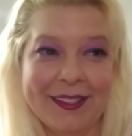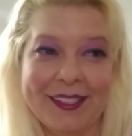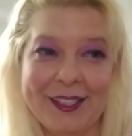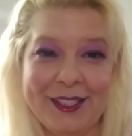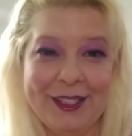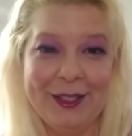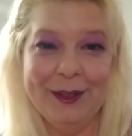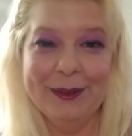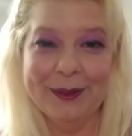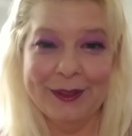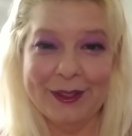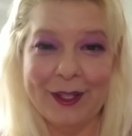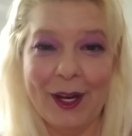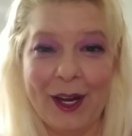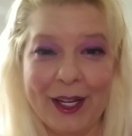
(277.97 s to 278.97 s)
used
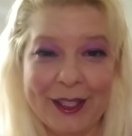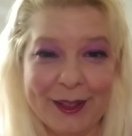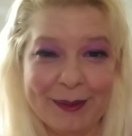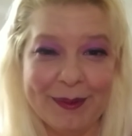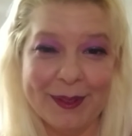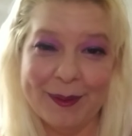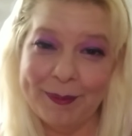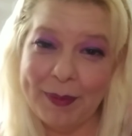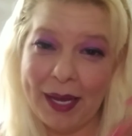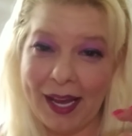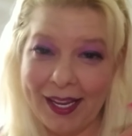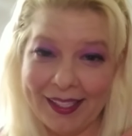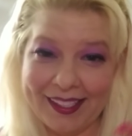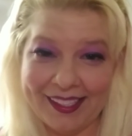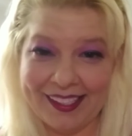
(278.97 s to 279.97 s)
condom in a
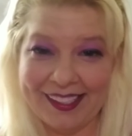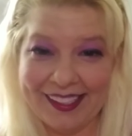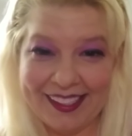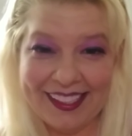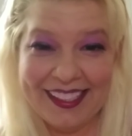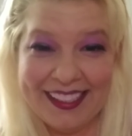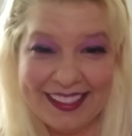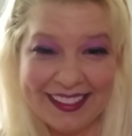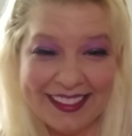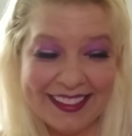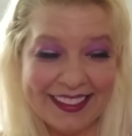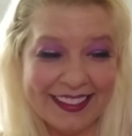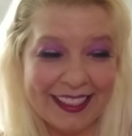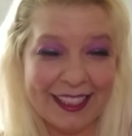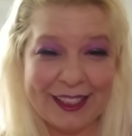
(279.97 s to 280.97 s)
baggie
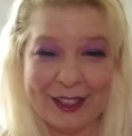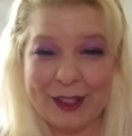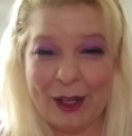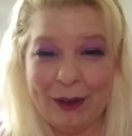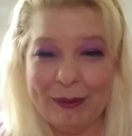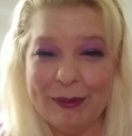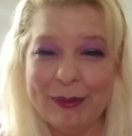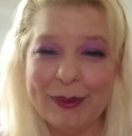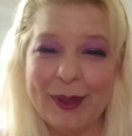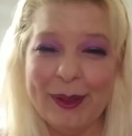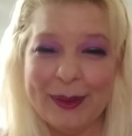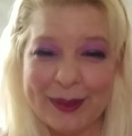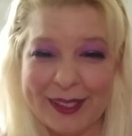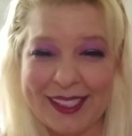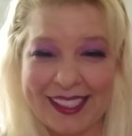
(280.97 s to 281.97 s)
that's all
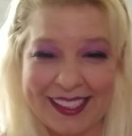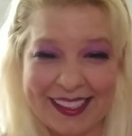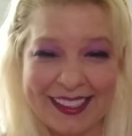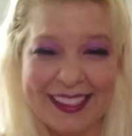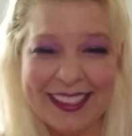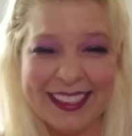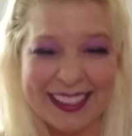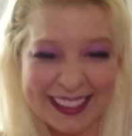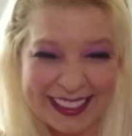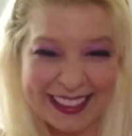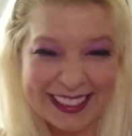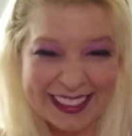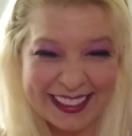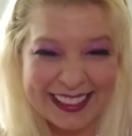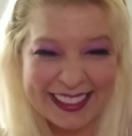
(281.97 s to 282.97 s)
frozen
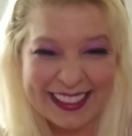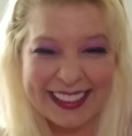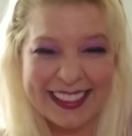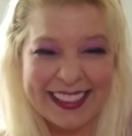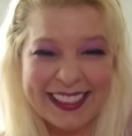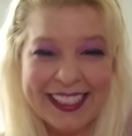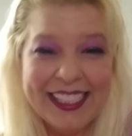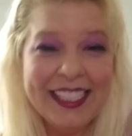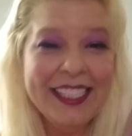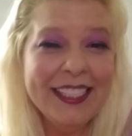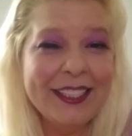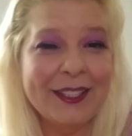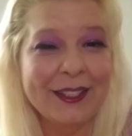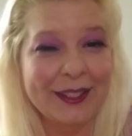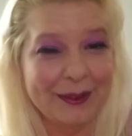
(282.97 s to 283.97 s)

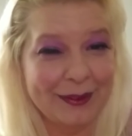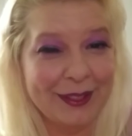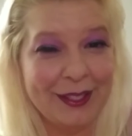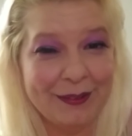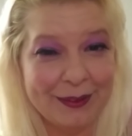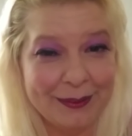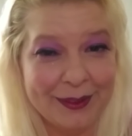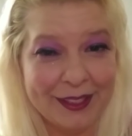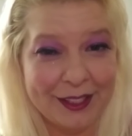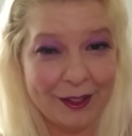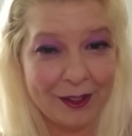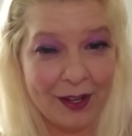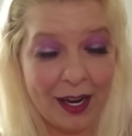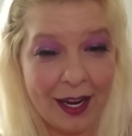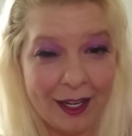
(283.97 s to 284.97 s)
so that whenever we
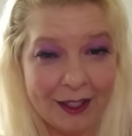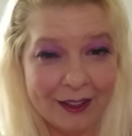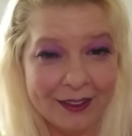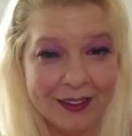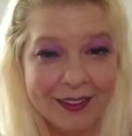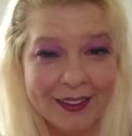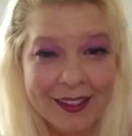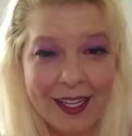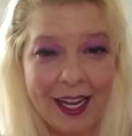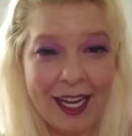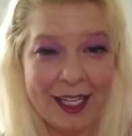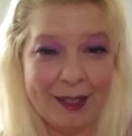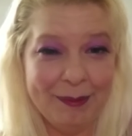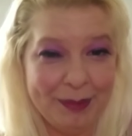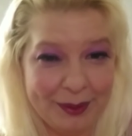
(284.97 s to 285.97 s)
go out, I
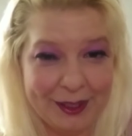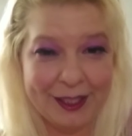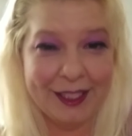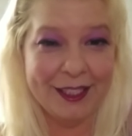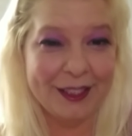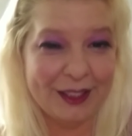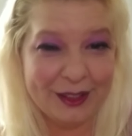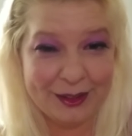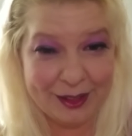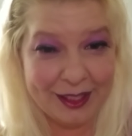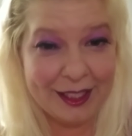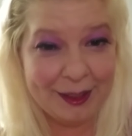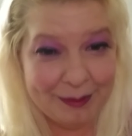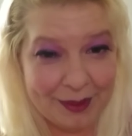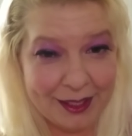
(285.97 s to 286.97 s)
could put it in his drink
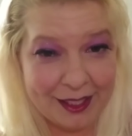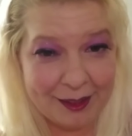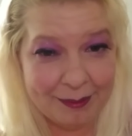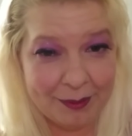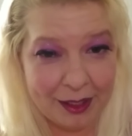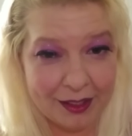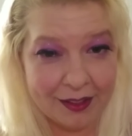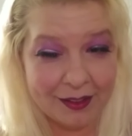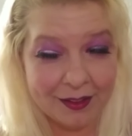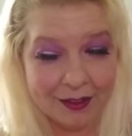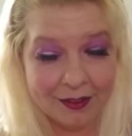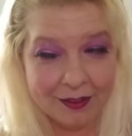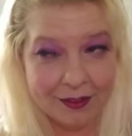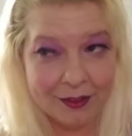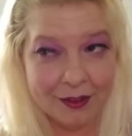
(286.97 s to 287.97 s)
and make him like
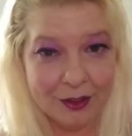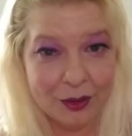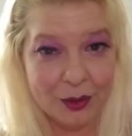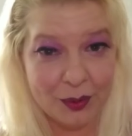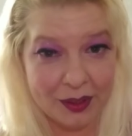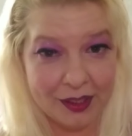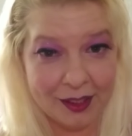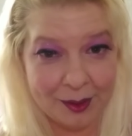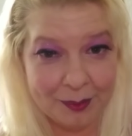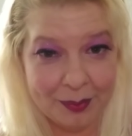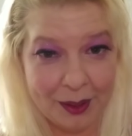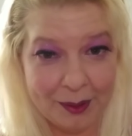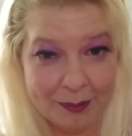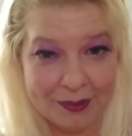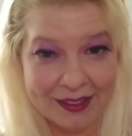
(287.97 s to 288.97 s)
drink it in
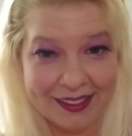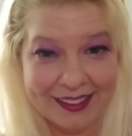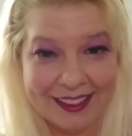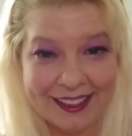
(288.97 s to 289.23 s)
public.